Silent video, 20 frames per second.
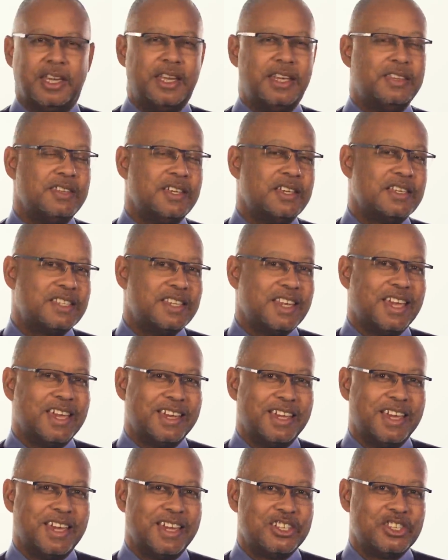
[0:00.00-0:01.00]
In this day
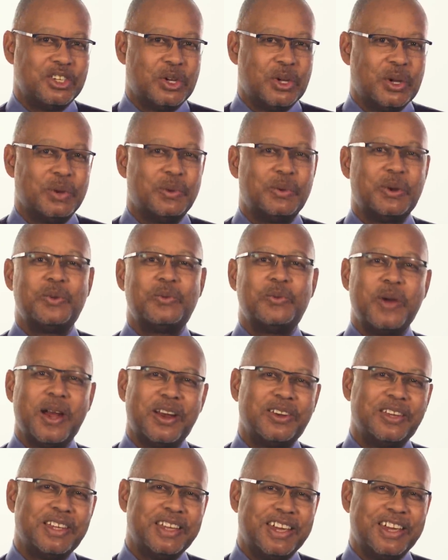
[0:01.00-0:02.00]
and age, we
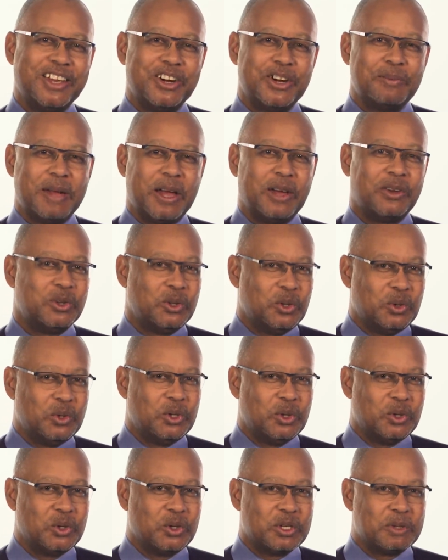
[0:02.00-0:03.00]
rarely hear about new
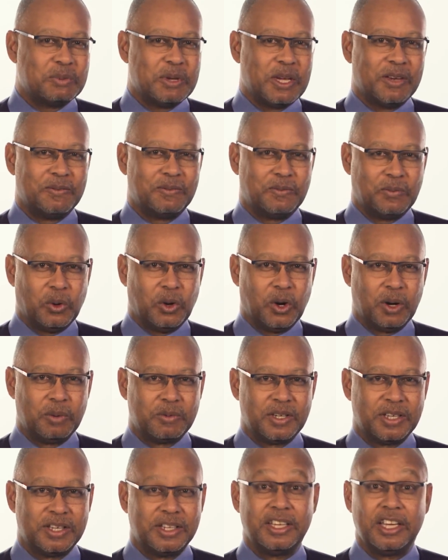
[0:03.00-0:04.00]
unions being
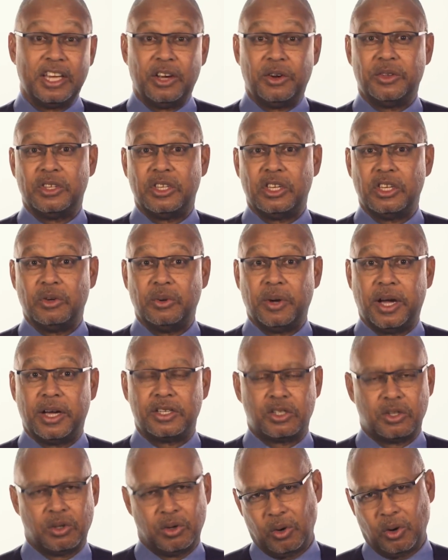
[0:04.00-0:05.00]
formed, here in the
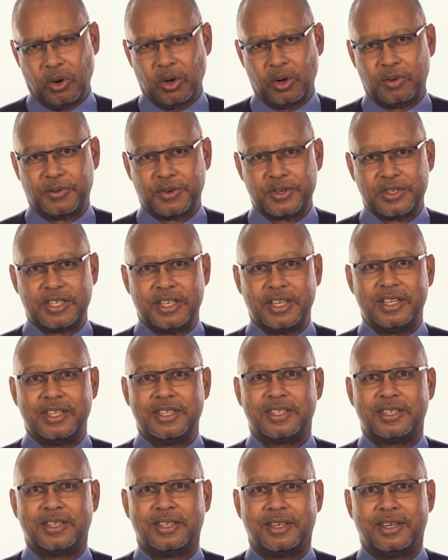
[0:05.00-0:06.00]
US or
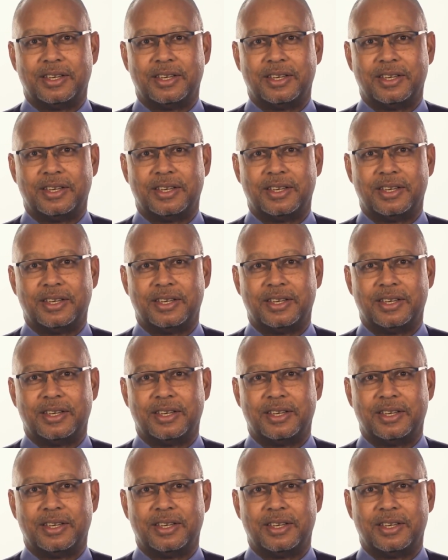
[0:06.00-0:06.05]
overseas.